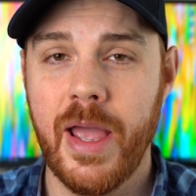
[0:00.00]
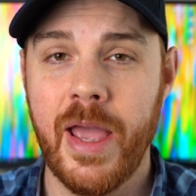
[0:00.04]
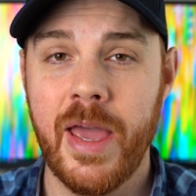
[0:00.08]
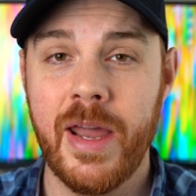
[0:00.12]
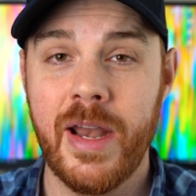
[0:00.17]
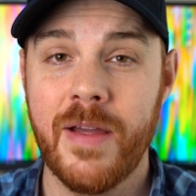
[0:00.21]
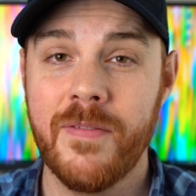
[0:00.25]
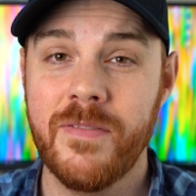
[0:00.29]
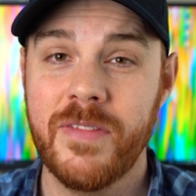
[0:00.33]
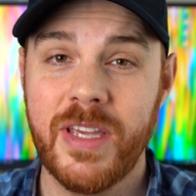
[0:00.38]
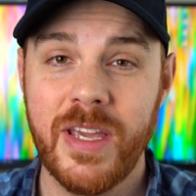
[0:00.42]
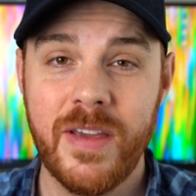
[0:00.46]

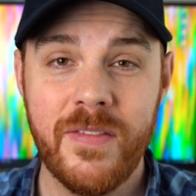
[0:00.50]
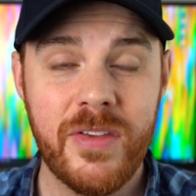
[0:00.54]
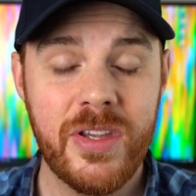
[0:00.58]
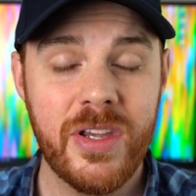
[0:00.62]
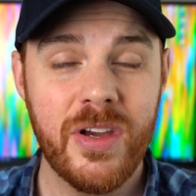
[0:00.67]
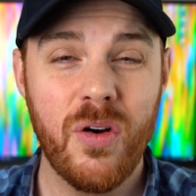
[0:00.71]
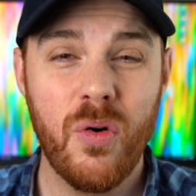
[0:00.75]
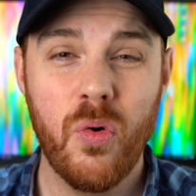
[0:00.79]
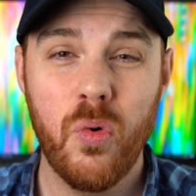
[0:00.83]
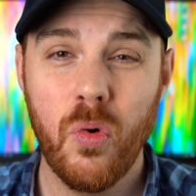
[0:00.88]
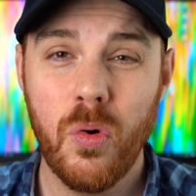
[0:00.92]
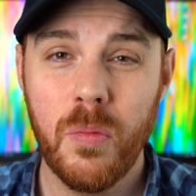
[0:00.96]
And I've given
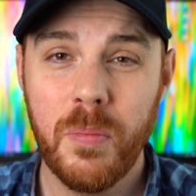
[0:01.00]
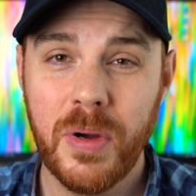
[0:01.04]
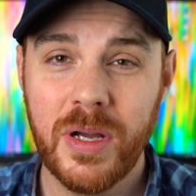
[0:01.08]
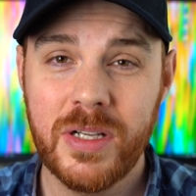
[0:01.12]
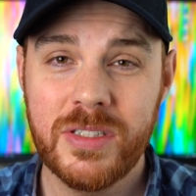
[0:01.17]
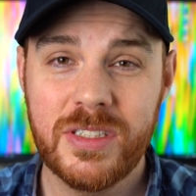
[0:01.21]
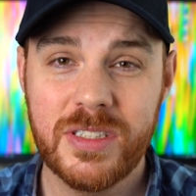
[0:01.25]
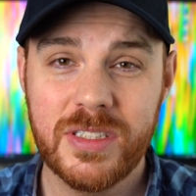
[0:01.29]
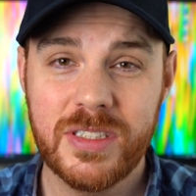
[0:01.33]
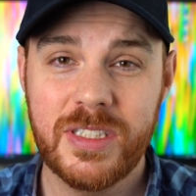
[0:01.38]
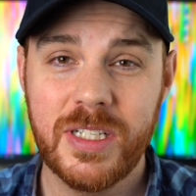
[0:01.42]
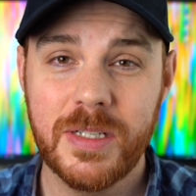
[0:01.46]
you a whole
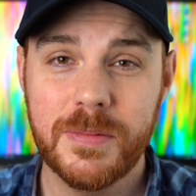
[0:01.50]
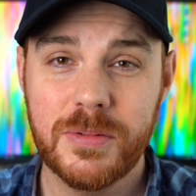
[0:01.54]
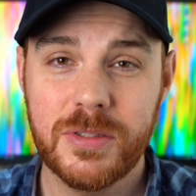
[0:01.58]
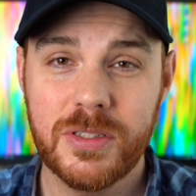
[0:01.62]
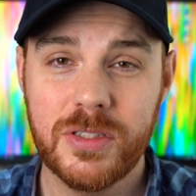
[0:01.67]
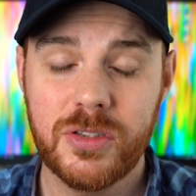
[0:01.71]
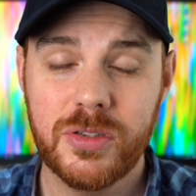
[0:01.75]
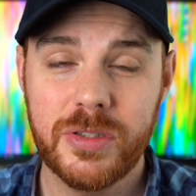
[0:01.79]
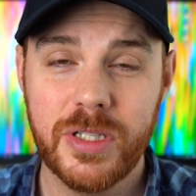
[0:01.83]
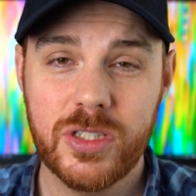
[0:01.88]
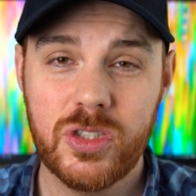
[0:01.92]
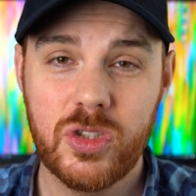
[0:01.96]
bunch of tips
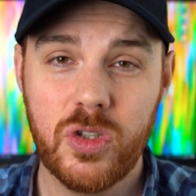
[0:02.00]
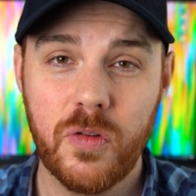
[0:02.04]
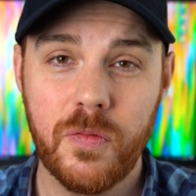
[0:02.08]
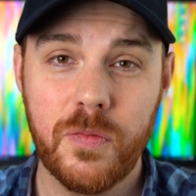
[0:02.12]
and tricks.